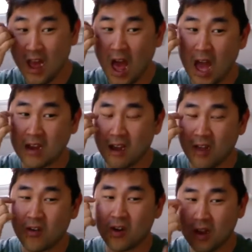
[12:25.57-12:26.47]

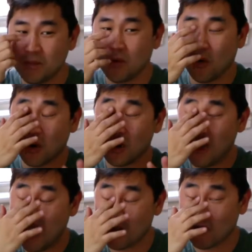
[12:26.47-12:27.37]
another important
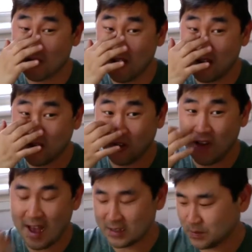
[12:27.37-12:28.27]
astrological
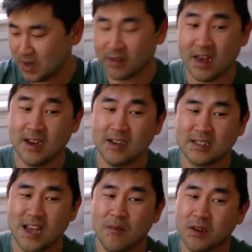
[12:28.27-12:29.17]
aspect that
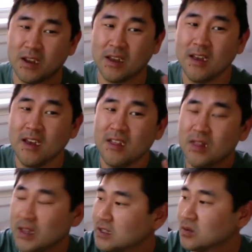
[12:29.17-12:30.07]
is happening
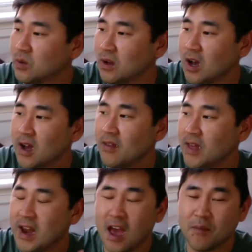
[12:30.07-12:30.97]
this
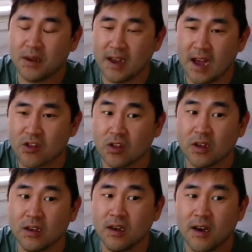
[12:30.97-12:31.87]
that happened
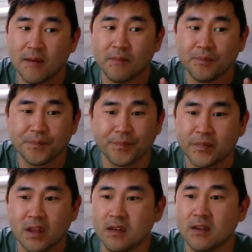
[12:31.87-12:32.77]
actually
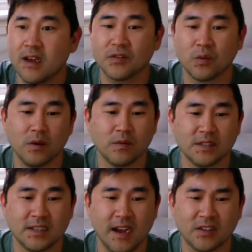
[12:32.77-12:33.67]
it
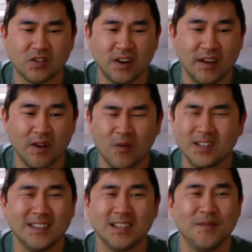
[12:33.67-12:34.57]
was yesterday, right? What
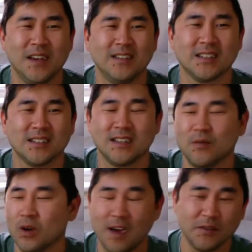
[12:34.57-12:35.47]
day is it? May 16th?
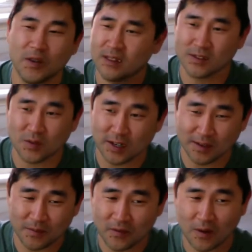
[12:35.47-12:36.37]
Well, I'm doing this
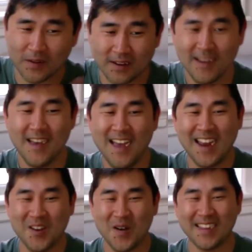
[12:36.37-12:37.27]
reading before, but
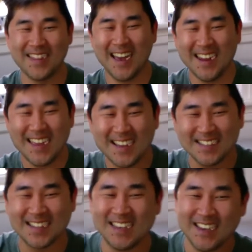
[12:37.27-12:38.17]
anyway, that
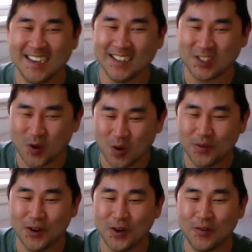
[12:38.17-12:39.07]
is the
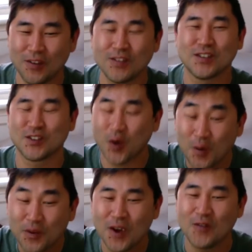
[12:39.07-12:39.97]
Scorpio
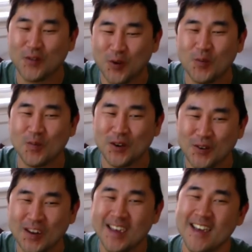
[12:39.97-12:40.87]
full moon.